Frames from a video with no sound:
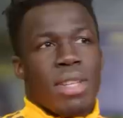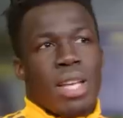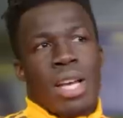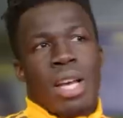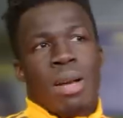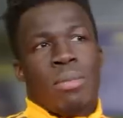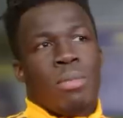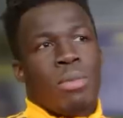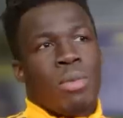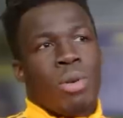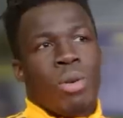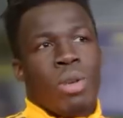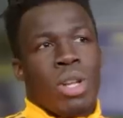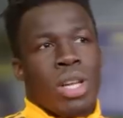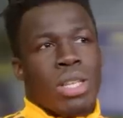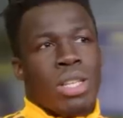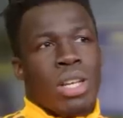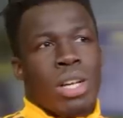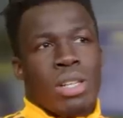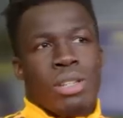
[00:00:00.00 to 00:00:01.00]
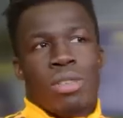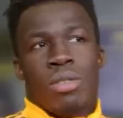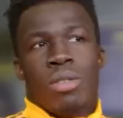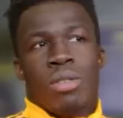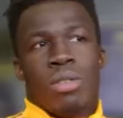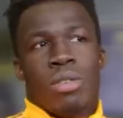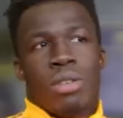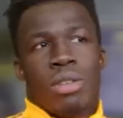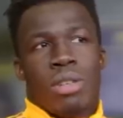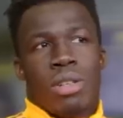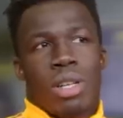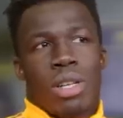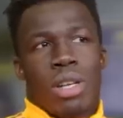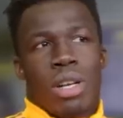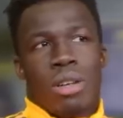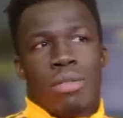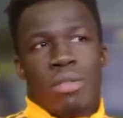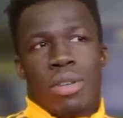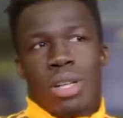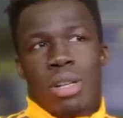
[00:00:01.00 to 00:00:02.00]
Yeah, I'm all attack, so
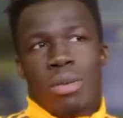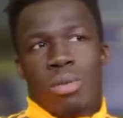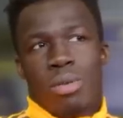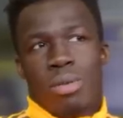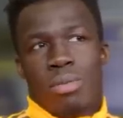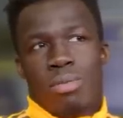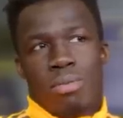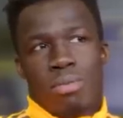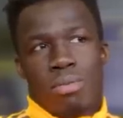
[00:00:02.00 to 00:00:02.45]
I think I would